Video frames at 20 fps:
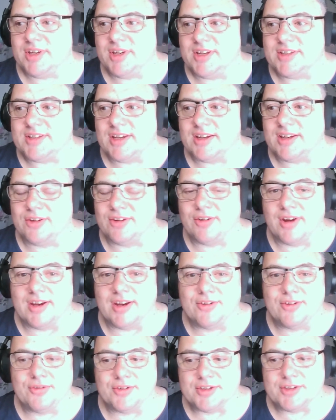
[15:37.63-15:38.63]
has had a great
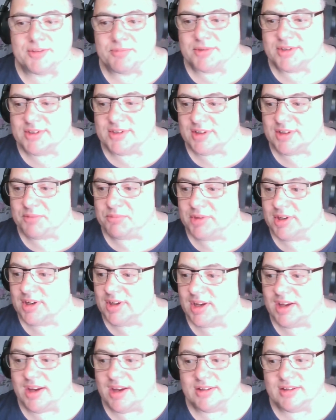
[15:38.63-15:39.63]
Christmas. I'm going
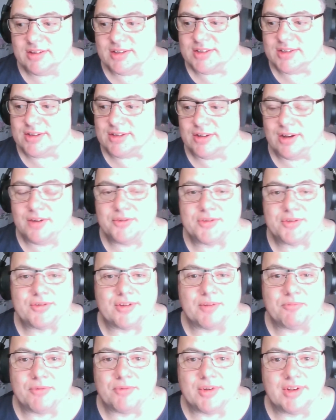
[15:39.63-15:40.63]
to end this live
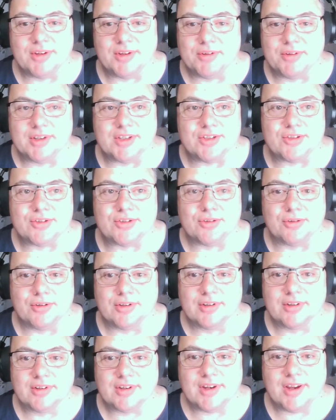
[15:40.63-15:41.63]
stream really short.
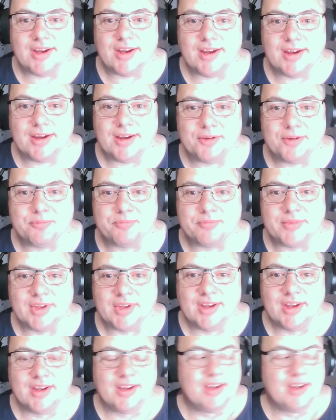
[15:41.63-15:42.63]

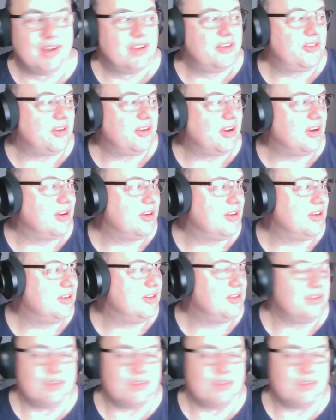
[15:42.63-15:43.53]
So